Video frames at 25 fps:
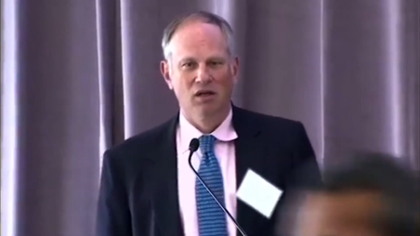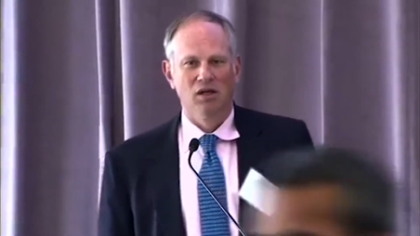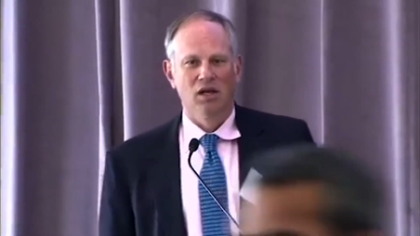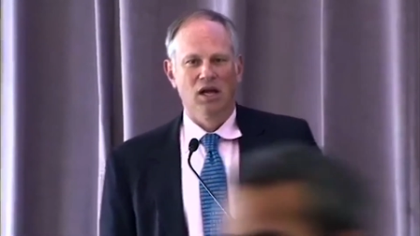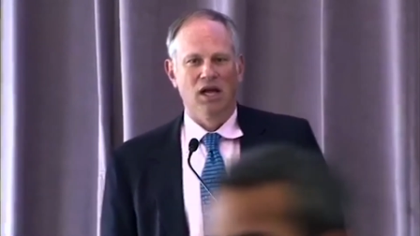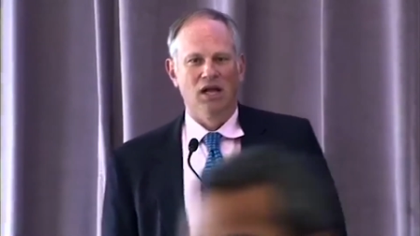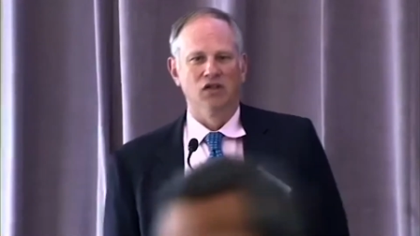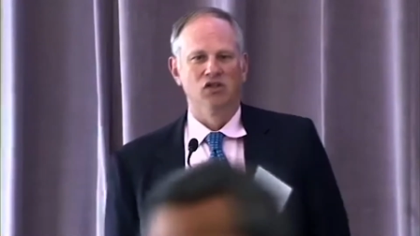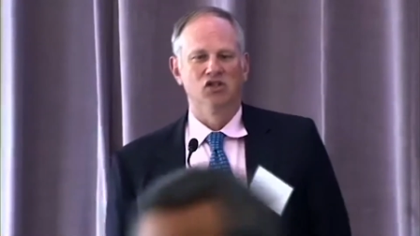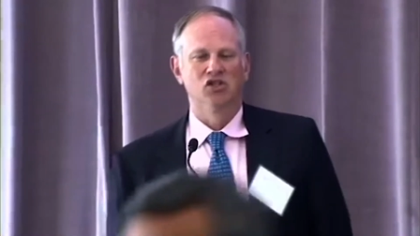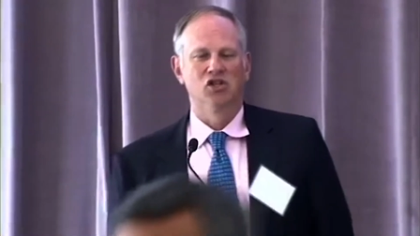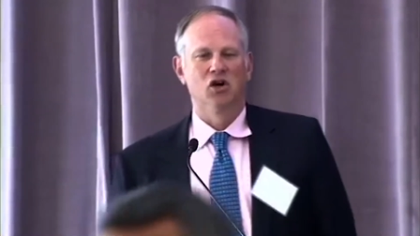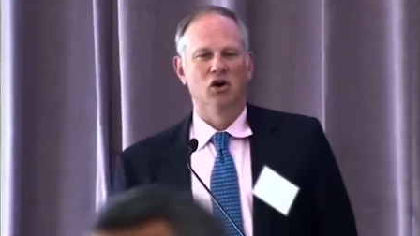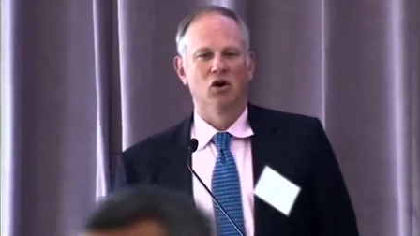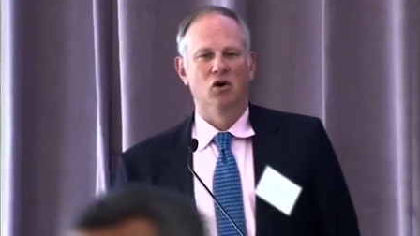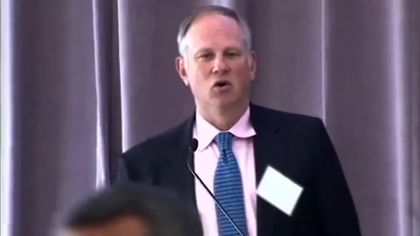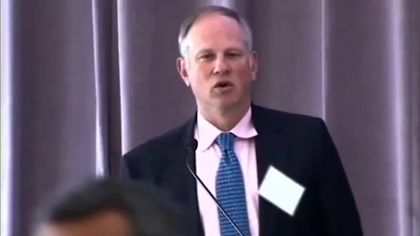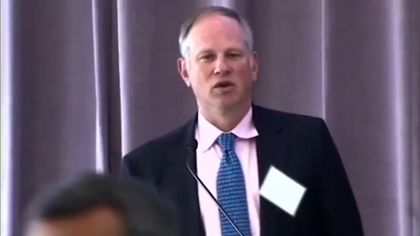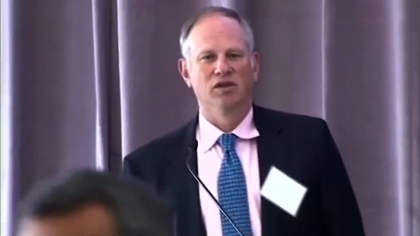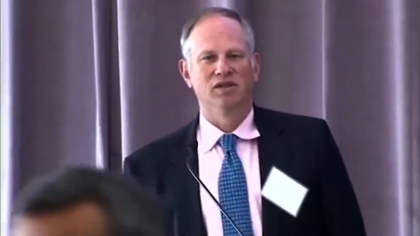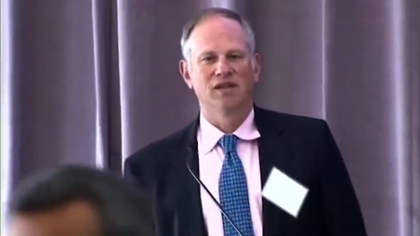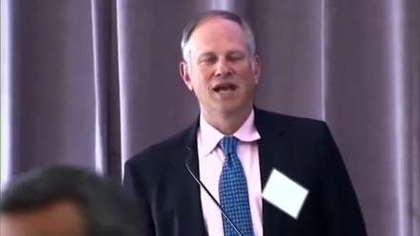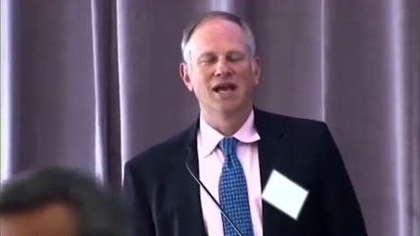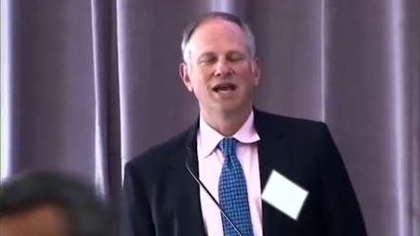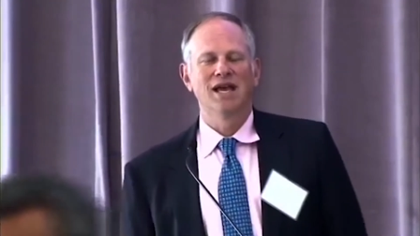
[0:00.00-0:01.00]
And so
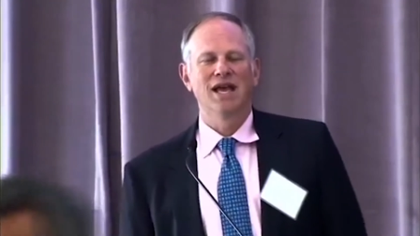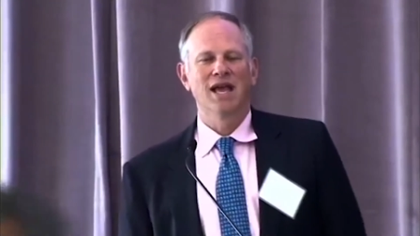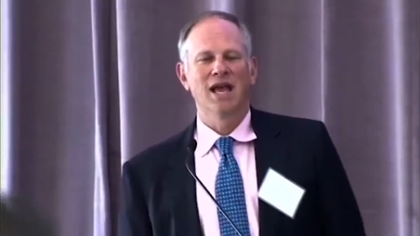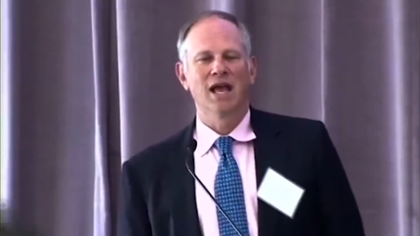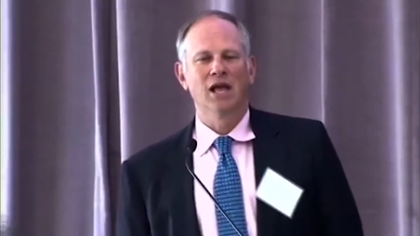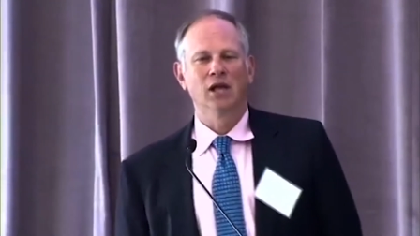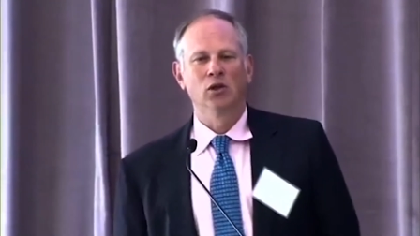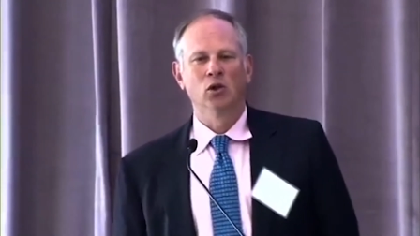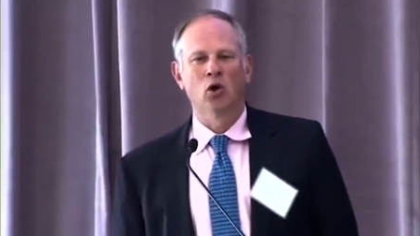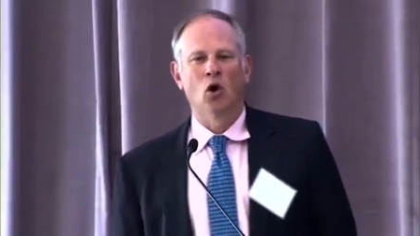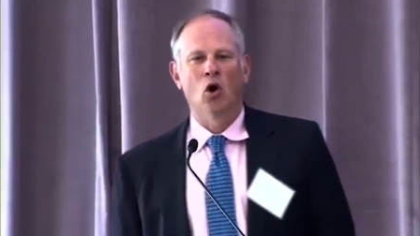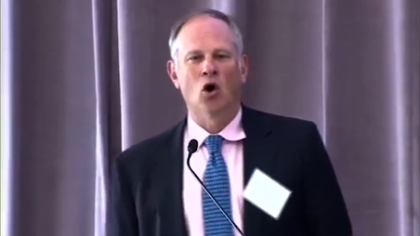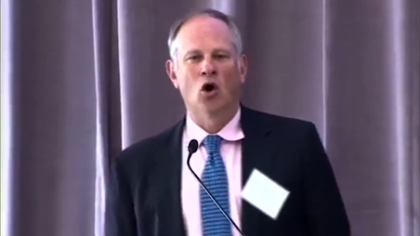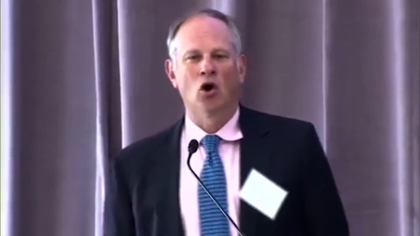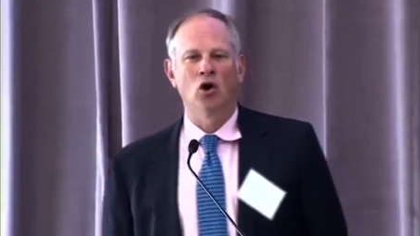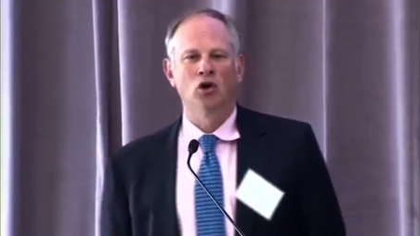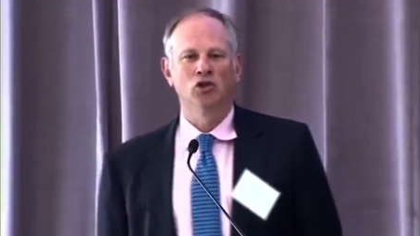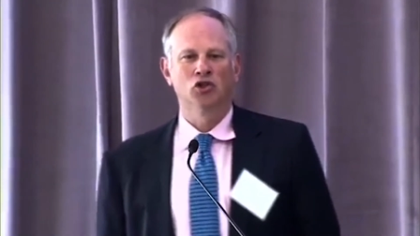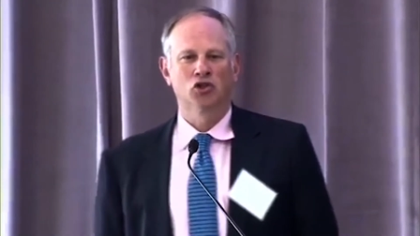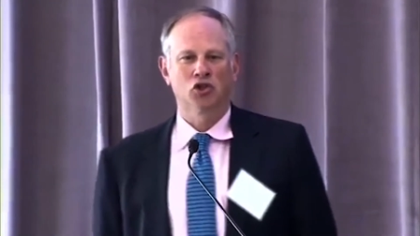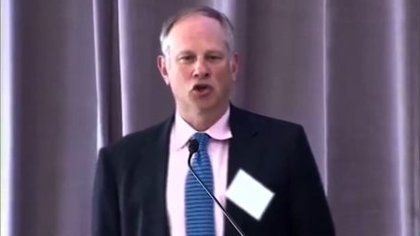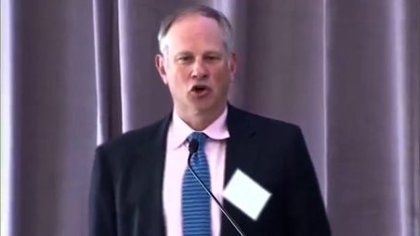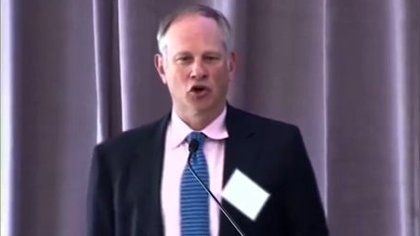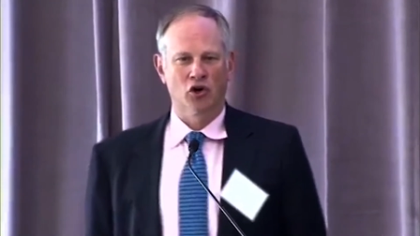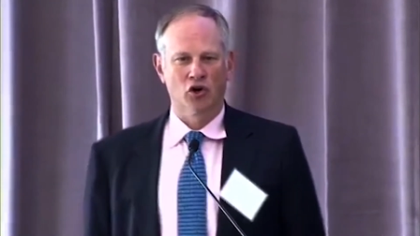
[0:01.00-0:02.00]
taking a
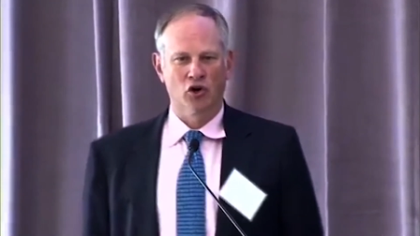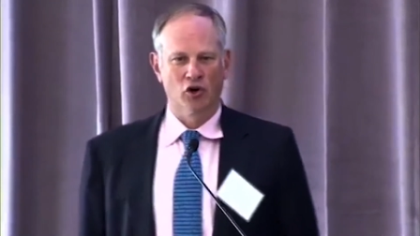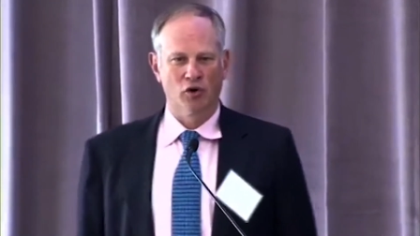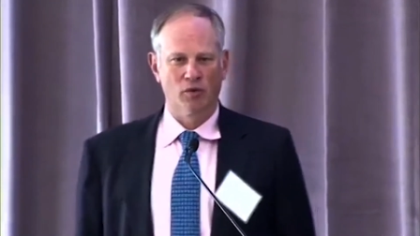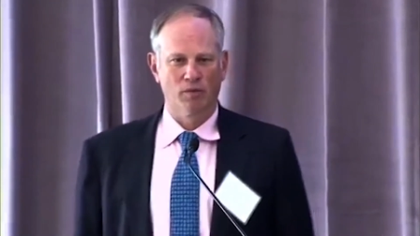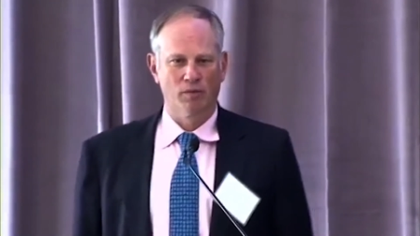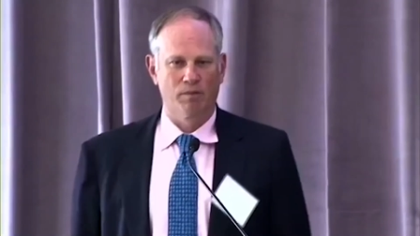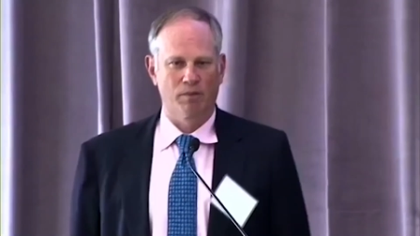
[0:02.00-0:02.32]
long-term